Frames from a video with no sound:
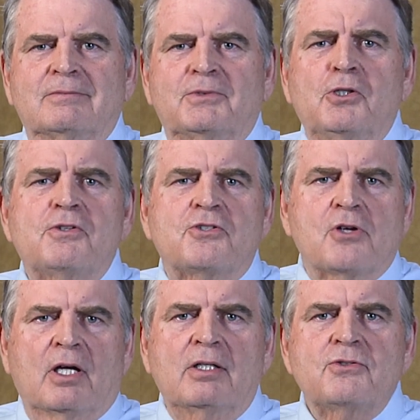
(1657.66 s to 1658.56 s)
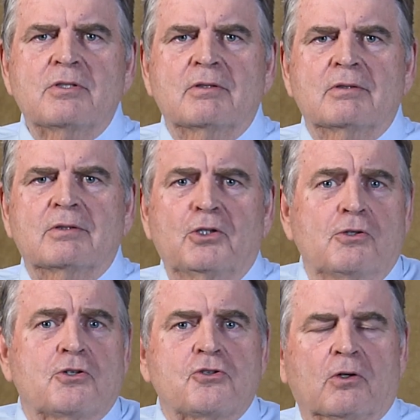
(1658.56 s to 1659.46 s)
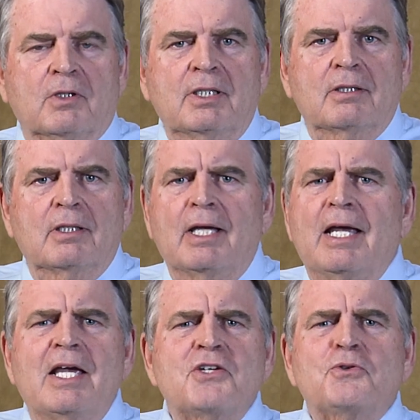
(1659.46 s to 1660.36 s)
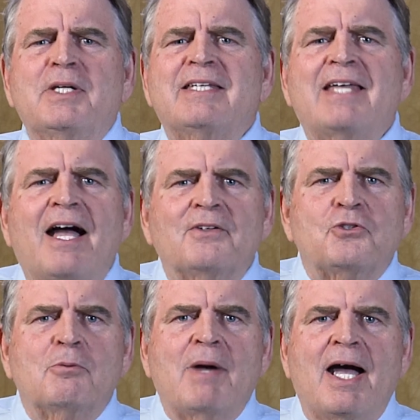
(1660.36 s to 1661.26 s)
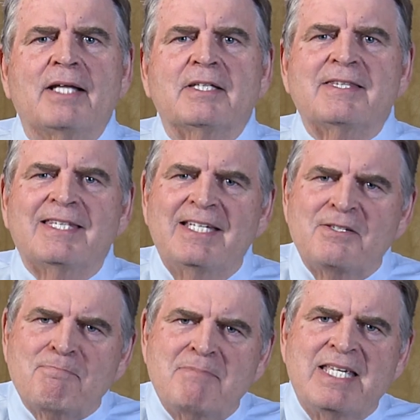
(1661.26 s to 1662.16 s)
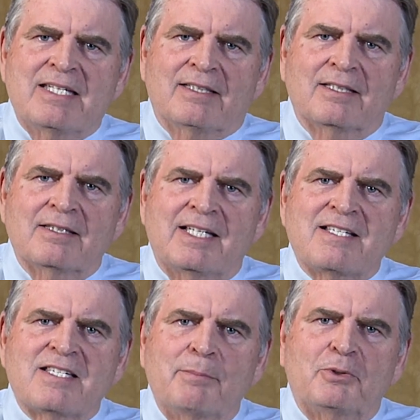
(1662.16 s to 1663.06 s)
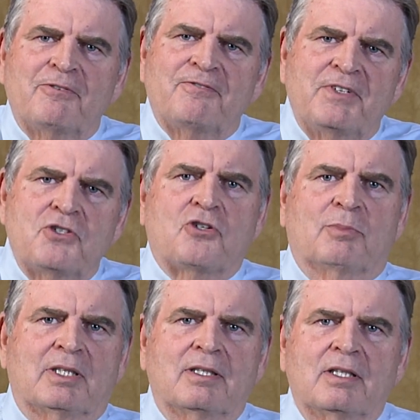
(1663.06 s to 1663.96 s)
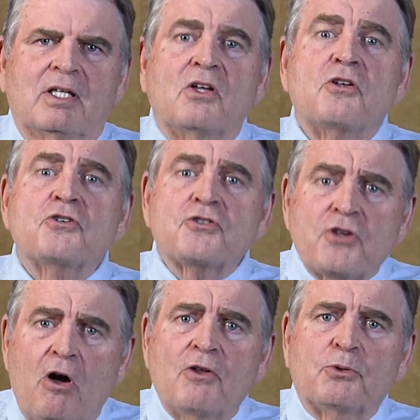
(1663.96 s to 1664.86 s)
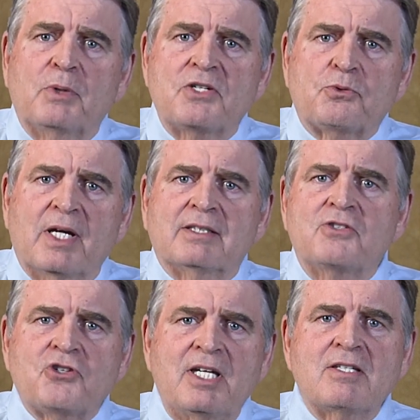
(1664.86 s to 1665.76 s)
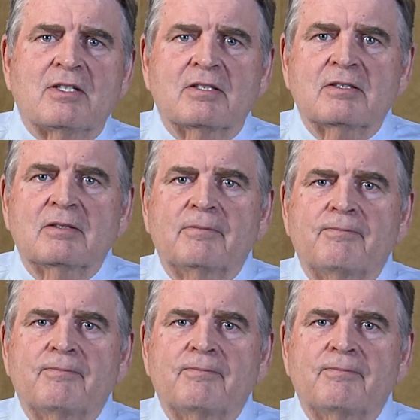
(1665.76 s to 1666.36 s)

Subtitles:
You're the judge. You're the jury. Is there any doubt in your mind that these men, these simple fishermen, saw the resurrected Jesus?